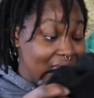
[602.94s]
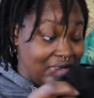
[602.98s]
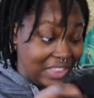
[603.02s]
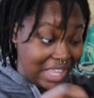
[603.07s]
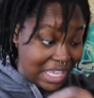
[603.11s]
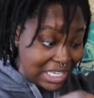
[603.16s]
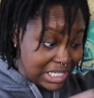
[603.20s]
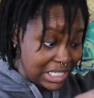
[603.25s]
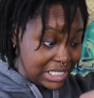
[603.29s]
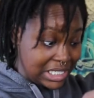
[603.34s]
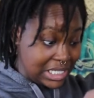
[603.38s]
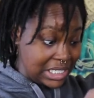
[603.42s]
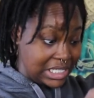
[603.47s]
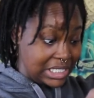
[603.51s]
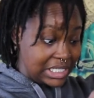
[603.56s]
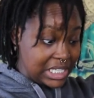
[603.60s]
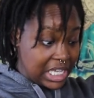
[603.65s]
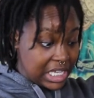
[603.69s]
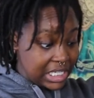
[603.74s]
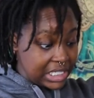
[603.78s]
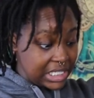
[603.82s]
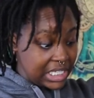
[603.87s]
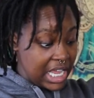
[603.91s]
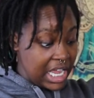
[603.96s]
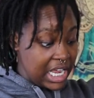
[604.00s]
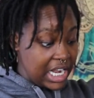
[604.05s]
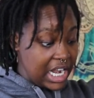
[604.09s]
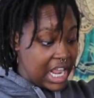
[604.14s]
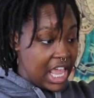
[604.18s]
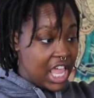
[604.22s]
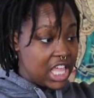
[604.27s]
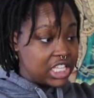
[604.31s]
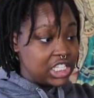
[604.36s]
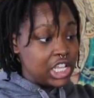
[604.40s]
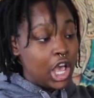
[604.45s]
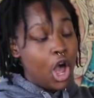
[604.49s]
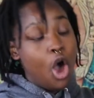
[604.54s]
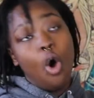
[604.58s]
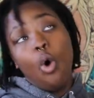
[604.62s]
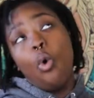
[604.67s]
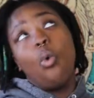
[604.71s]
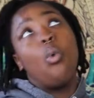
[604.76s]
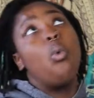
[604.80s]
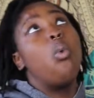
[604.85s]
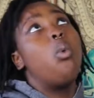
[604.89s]
If this is a sixteen, it's
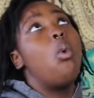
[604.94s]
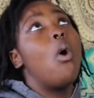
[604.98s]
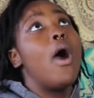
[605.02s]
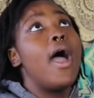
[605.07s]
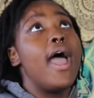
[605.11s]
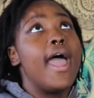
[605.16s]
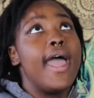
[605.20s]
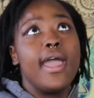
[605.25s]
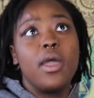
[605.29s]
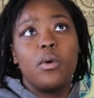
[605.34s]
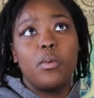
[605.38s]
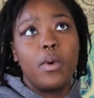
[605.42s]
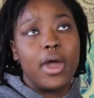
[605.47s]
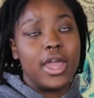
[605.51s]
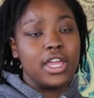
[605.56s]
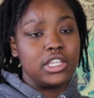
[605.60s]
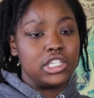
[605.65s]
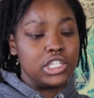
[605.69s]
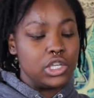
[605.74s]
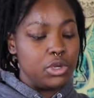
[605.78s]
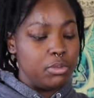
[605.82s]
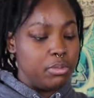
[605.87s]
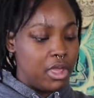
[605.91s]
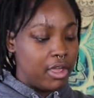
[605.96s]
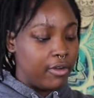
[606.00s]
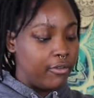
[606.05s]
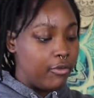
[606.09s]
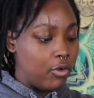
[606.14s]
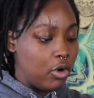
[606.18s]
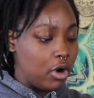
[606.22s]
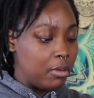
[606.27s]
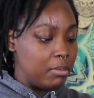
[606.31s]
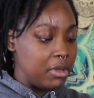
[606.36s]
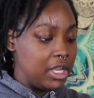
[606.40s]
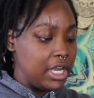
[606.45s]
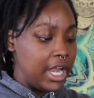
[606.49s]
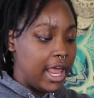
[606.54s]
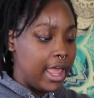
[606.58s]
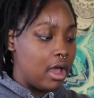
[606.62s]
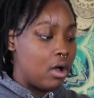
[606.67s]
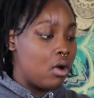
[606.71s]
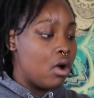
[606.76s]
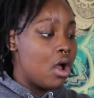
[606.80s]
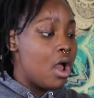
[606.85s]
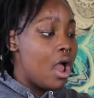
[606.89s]
way, way too big for me
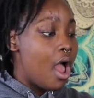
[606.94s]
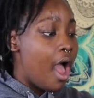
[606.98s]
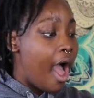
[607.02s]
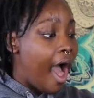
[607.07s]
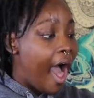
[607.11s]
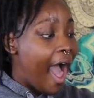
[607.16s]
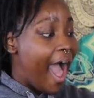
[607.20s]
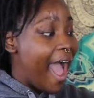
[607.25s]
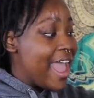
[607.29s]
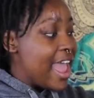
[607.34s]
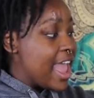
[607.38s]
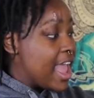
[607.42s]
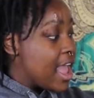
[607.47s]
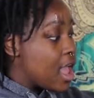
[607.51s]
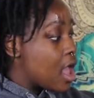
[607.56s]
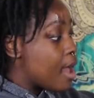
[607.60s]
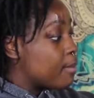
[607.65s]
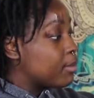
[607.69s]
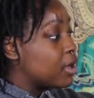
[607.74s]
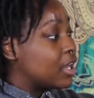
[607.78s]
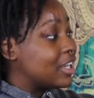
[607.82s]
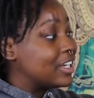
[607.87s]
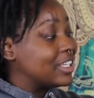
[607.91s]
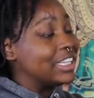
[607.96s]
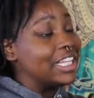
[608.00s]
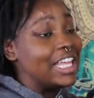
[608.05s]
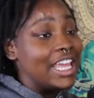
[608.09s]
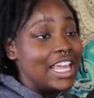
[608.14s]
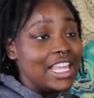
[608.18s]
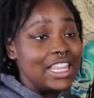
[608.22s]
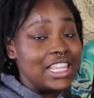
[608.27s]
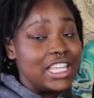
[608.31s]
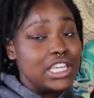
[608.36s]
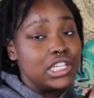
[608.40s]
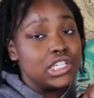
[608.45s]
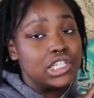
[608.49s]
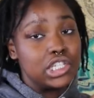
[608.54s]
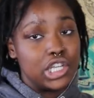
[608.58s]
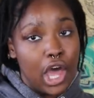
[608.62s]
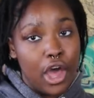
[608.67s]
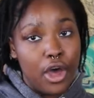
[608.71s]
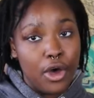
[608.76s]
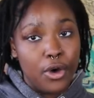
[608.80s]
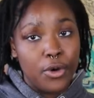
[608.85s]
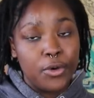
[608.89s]
now. I am gonna let this
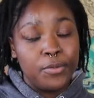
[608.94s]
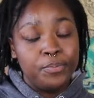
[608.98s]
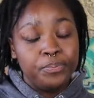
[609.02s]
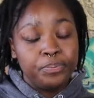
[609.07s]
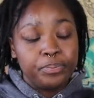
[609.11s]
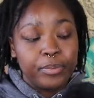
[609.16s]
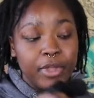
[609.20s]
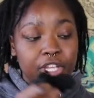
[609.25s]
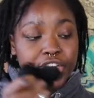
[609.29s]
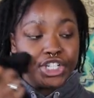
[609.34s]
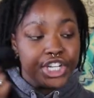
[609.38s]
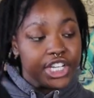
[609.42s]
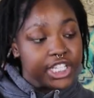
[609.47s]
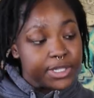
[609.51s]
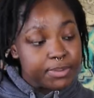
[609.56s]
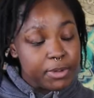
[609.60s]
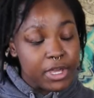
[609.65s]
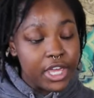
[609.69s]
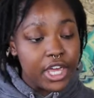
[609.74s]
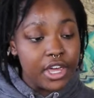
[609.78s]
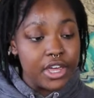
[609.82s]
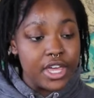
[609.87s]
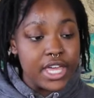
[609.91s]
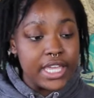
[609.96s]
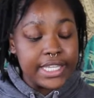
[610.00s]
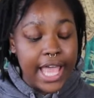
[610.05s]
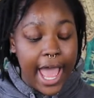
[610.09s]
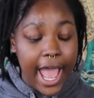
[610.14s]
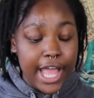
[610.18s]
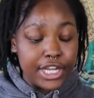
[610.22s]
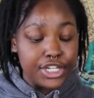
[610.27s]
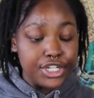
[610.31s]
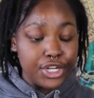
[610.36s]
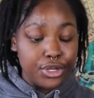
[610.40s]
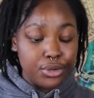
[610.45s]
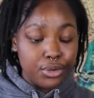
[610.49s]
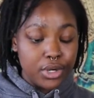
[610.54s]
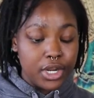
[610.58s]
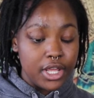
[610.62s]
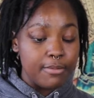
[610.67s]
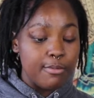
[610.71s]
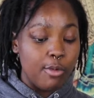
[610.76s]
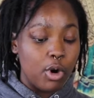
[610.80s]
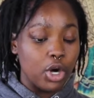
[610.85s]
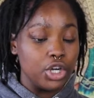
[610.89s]
go just because I do
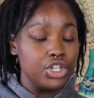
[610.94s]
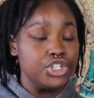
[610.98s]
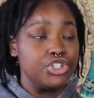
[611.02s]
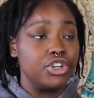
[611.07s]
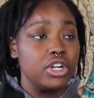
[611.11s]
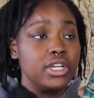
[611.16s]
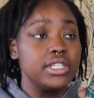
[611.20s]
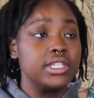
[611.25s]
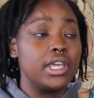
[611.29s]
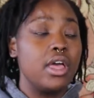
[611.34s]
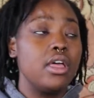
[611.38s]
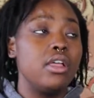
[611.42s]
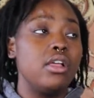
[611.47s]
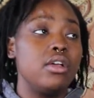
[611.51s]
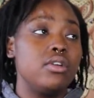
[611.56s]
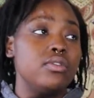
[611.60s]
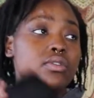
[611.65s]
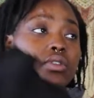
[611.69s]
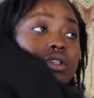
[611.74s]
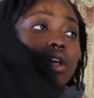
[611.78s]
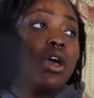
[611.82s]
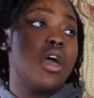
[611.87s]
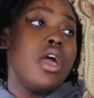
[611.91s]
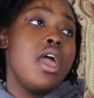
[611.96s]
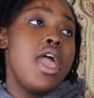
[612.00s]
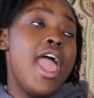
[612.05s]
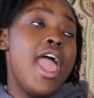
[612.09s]
need more dress clothes,